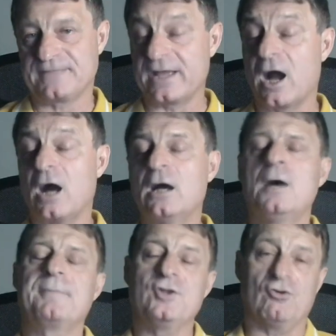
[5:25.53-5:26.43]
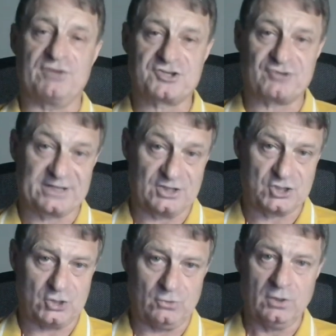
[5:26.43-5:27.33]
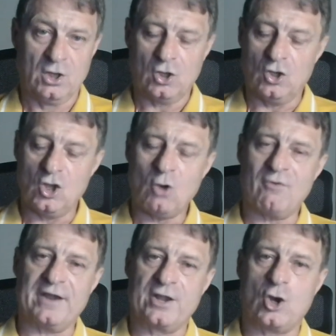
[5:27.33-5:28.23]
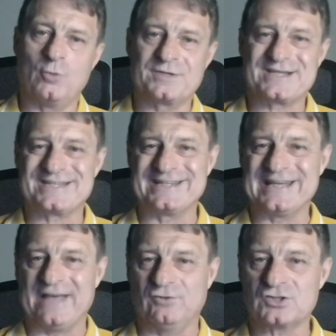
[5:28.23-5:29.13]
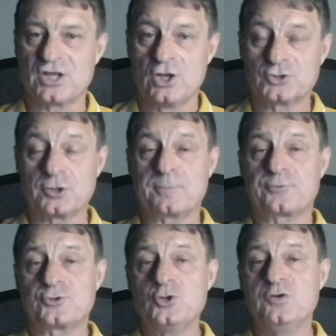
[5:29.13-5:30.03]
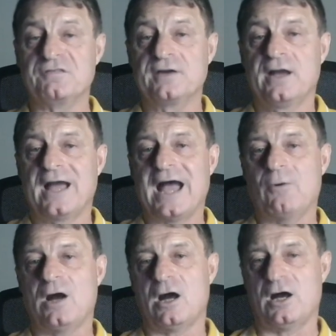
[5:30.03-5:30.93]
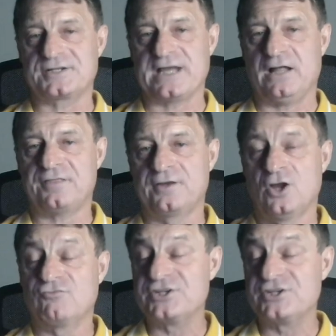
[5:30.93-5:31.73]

They are, but not restricted to, lowering homocysteine levels to improve our heart health,